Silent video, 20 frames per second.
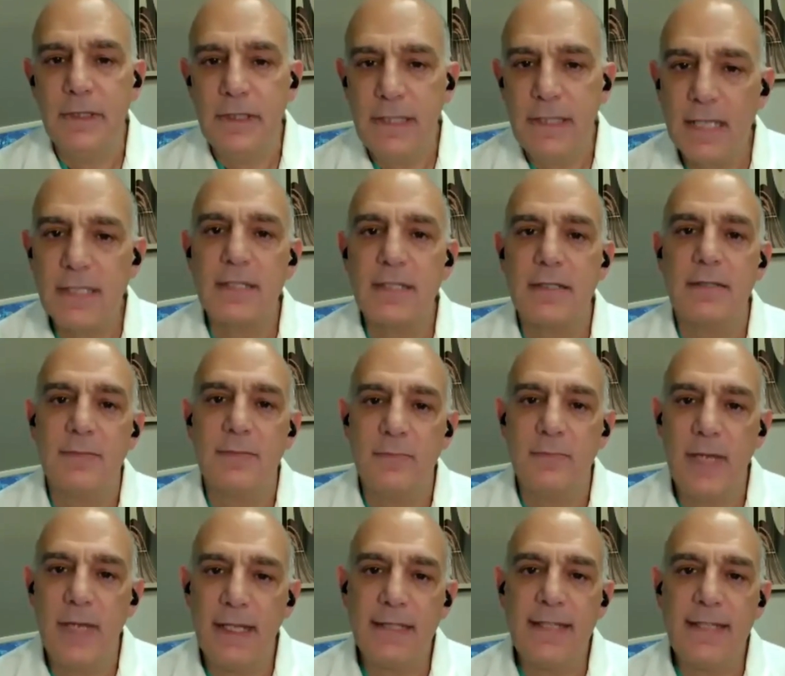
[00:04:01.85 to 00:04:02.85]
Yes,
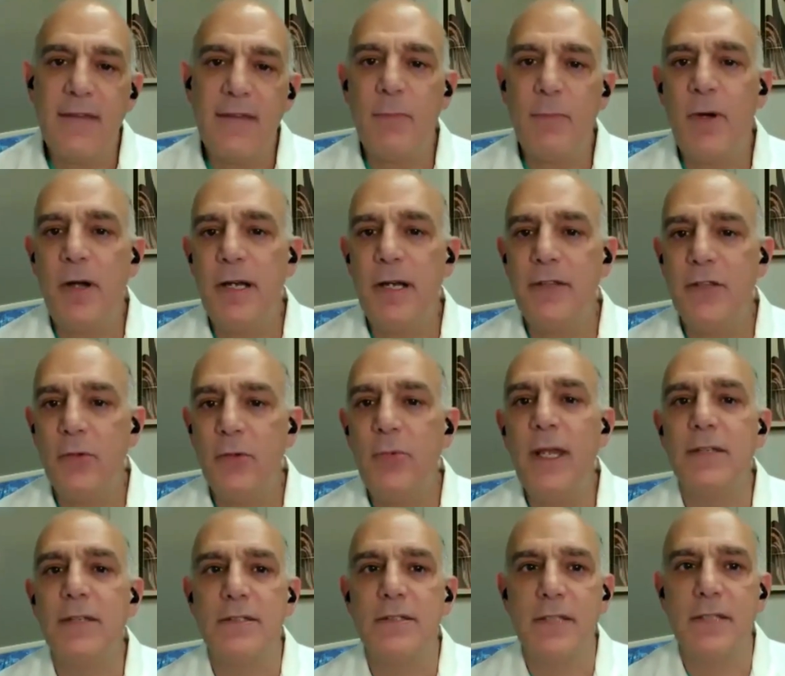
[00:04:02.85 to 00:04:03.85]
and let's have the party at the
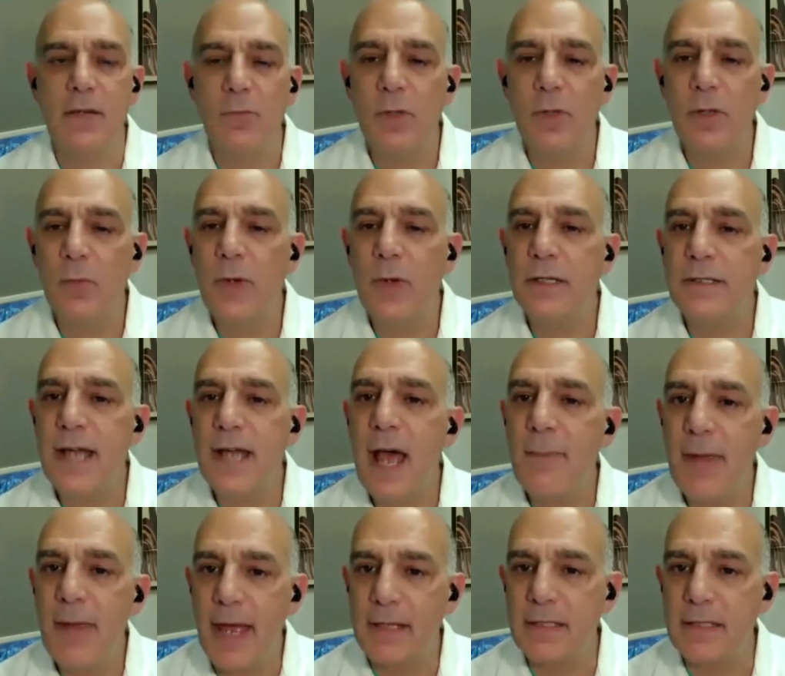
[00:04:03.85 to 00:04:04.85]
Ritz and we'll wear
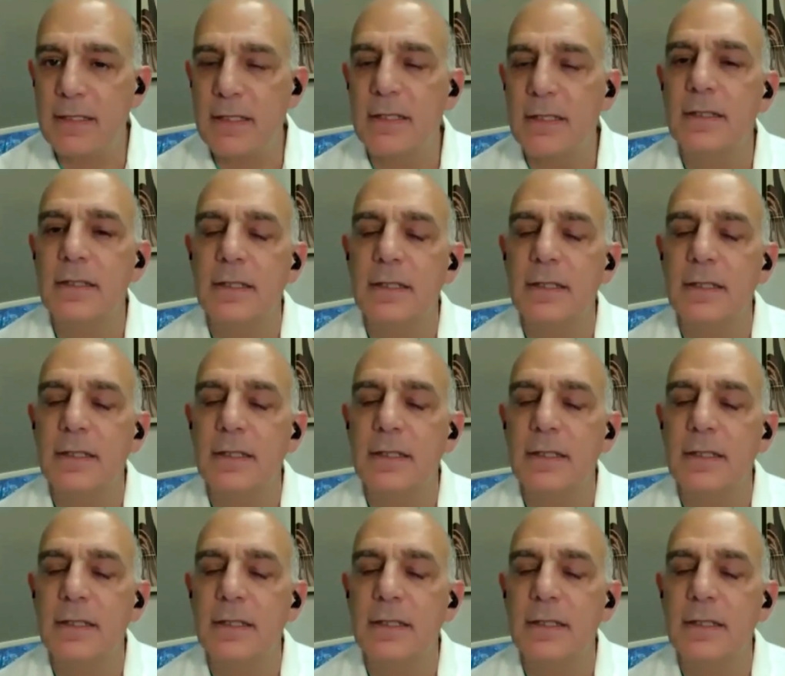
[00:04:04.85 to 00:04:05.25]
top hats.